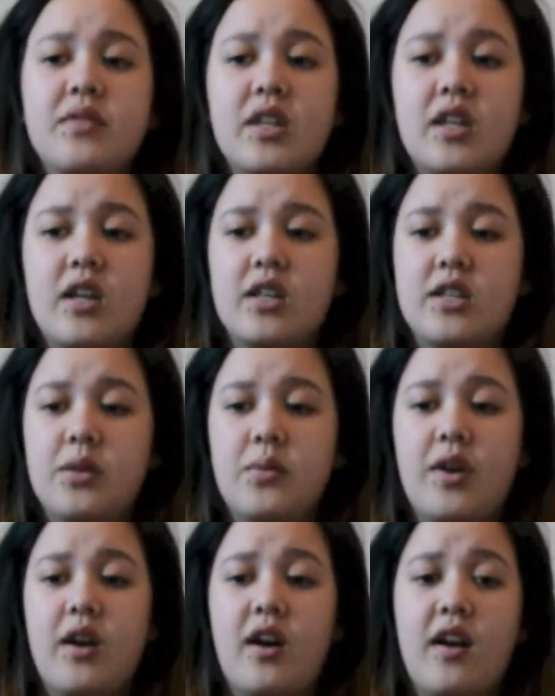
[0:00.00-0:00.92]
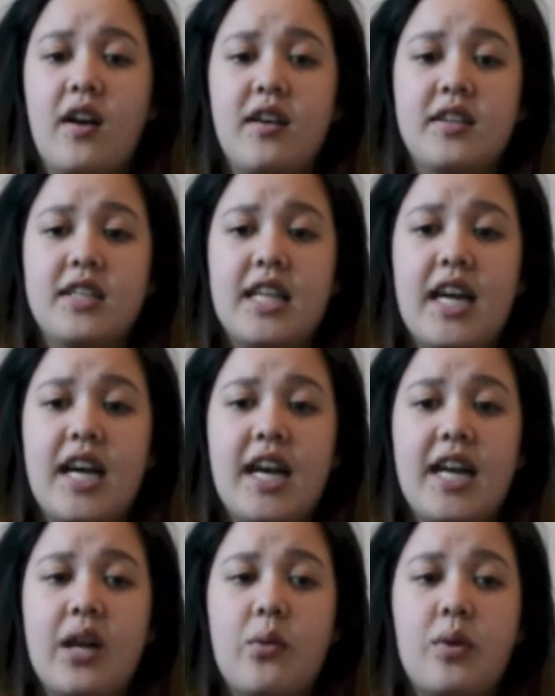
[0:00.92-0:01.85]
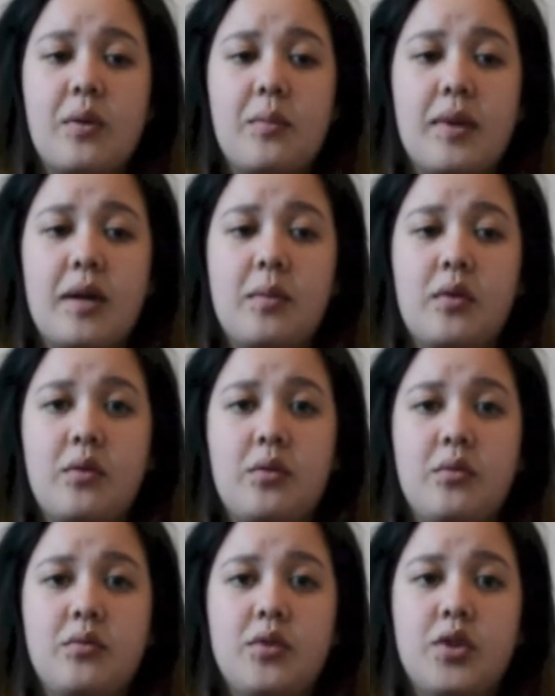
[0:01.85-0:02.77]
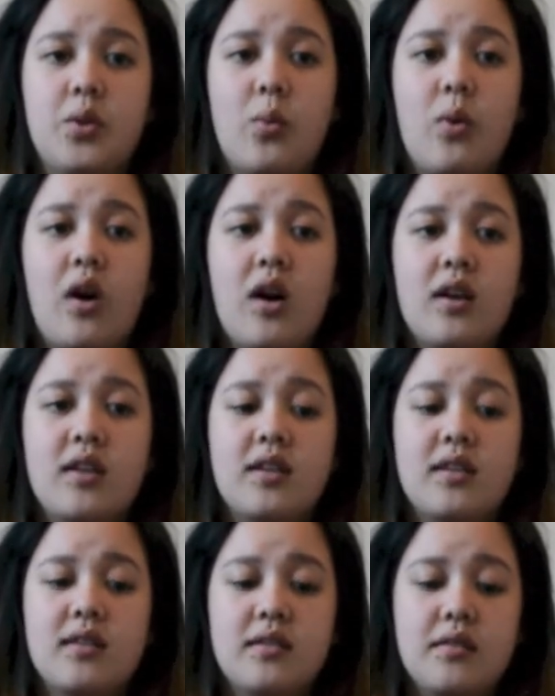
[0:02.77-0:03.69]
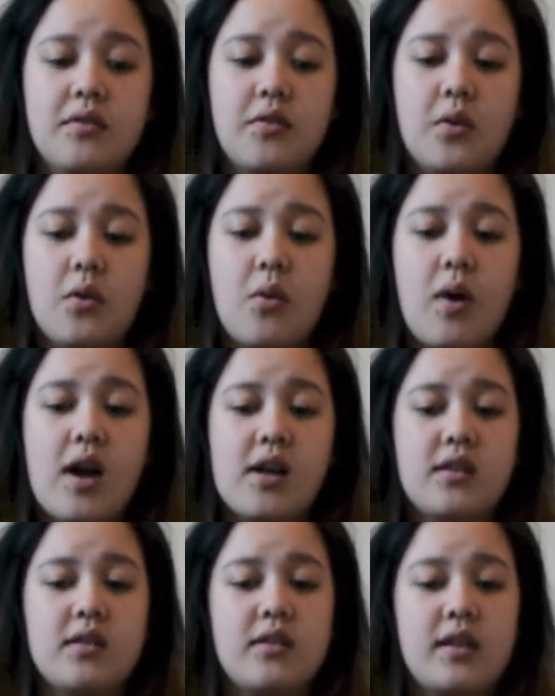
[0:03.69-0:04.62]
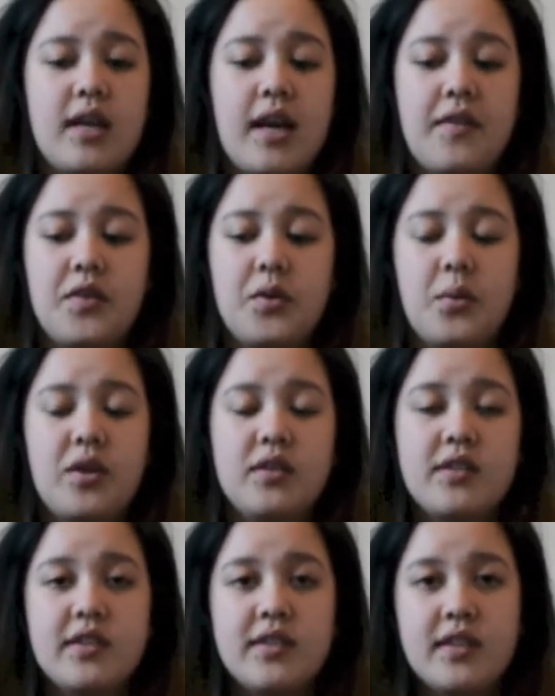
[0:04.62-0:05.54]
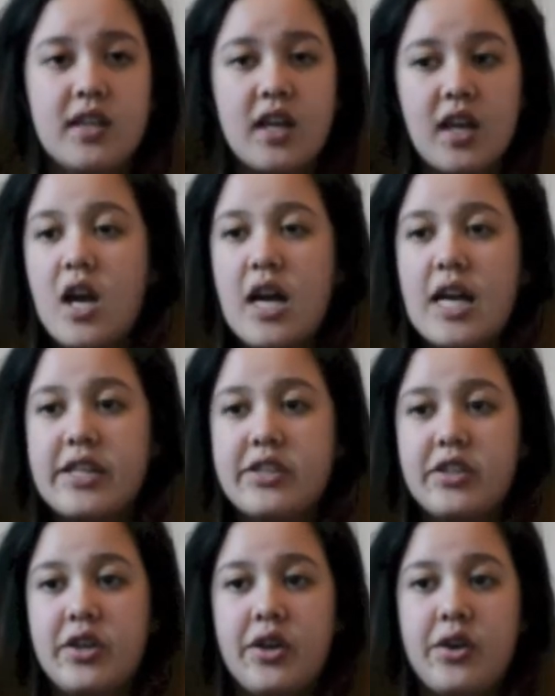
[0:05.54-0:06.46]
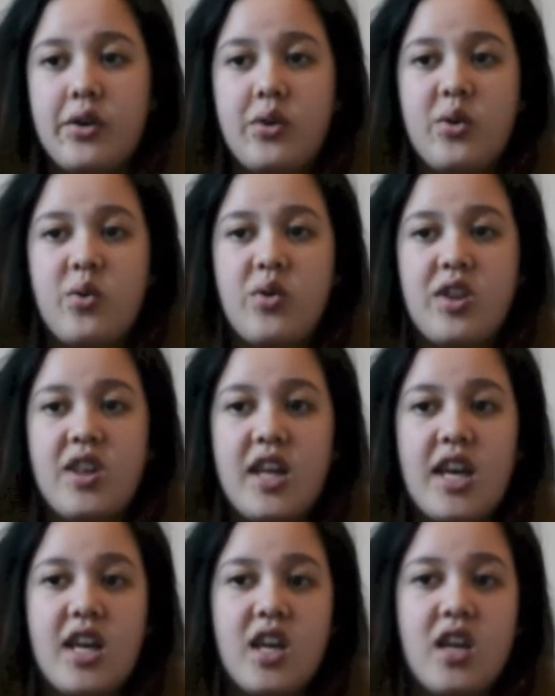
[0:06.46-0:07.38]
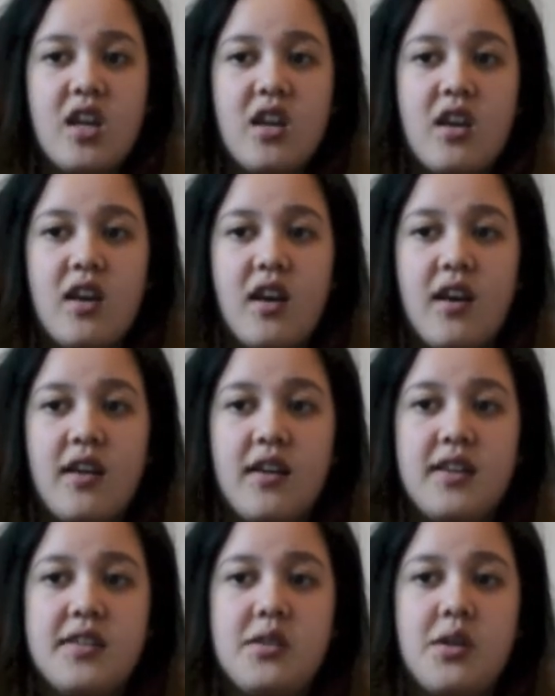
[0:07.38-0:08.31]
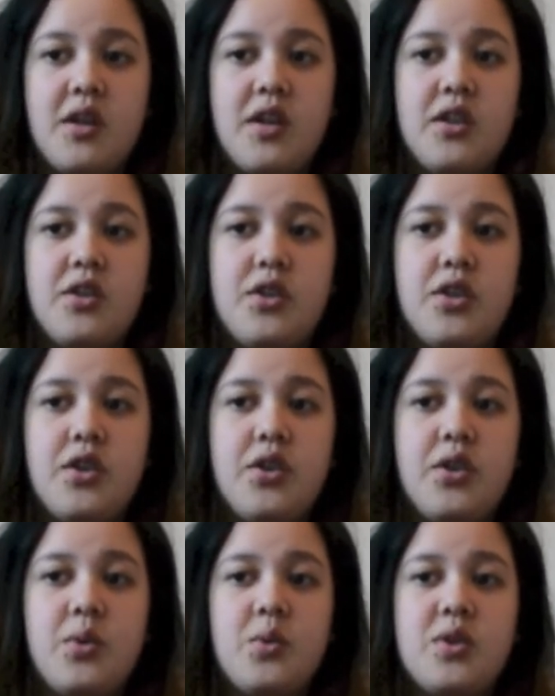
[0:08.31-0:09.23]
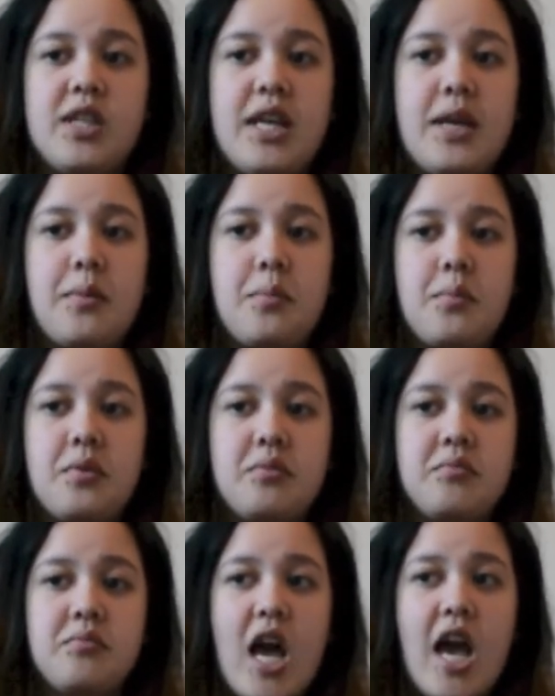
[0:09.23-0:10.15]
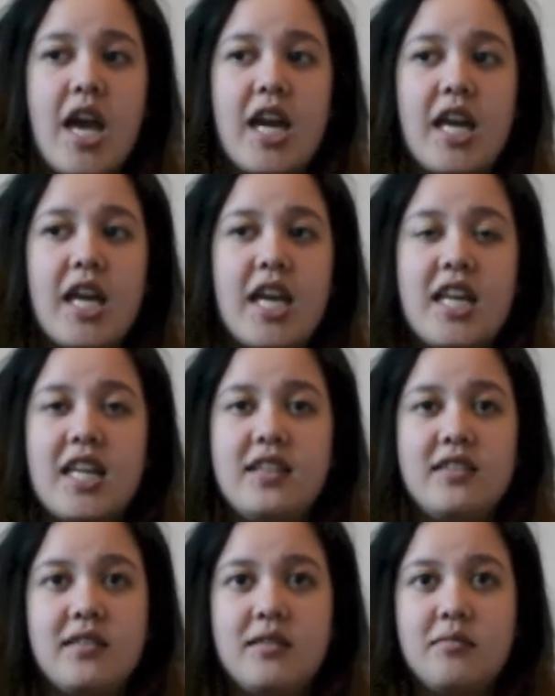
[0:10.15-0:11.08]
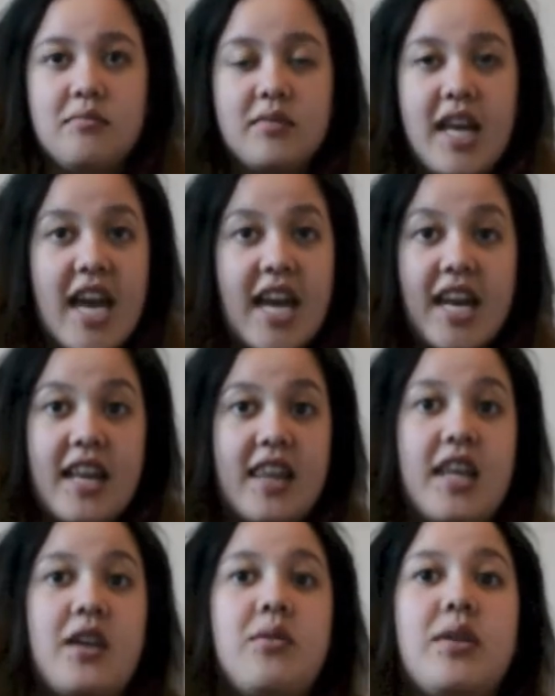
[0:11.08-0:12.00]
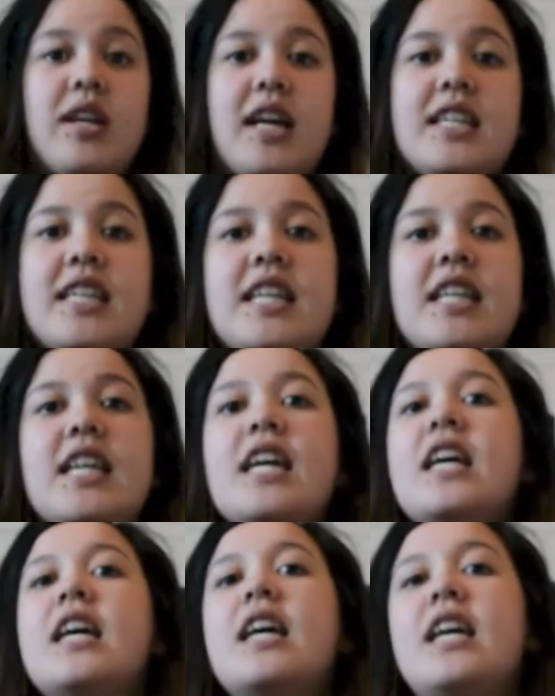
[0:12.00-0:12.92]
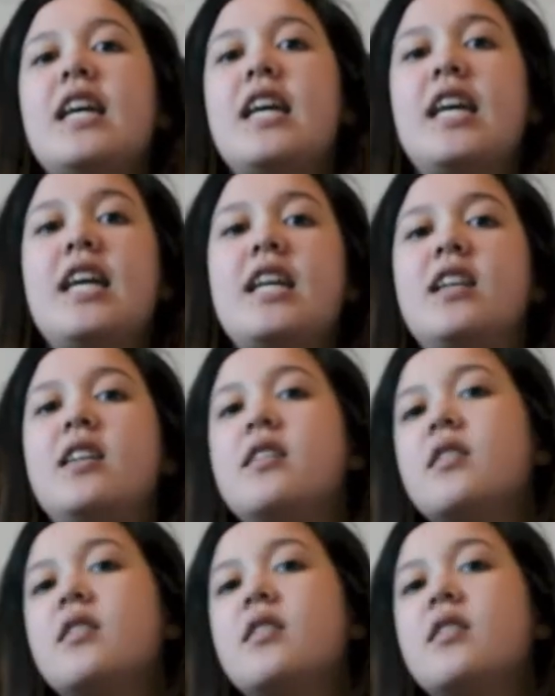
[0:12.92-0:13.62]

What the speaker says: because it would hurt and I wouldn't be able to walk for a while afterwards. So then I started to skip eating anything really. I didn't eat